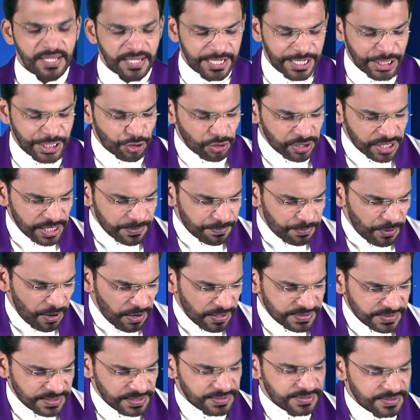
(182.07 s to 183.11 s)
He told the
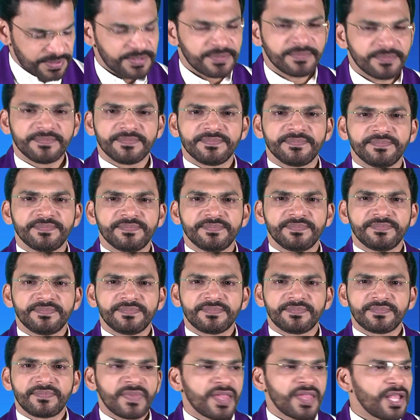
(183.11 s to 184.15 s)
apostles,
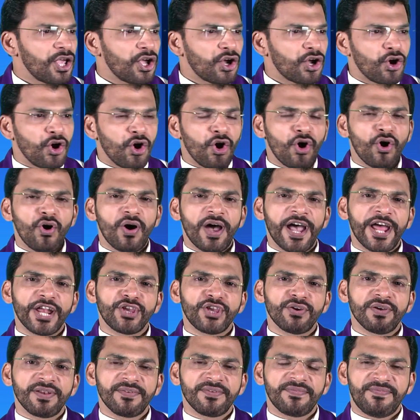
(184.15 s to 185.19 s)
go and
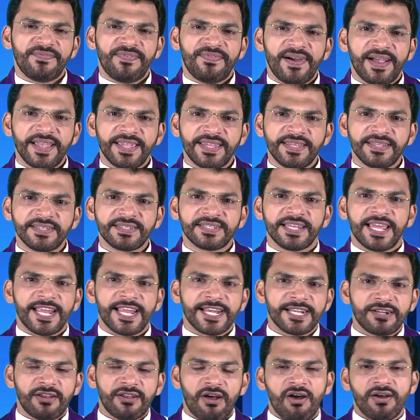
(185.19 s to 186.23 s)
you will find a
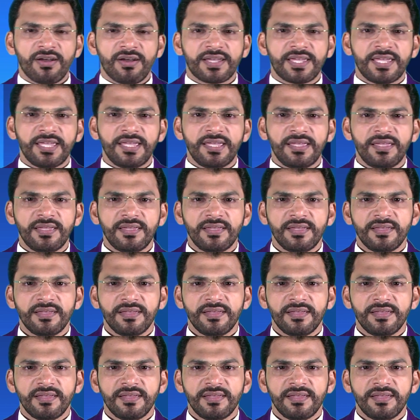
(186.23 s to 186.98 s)
donkey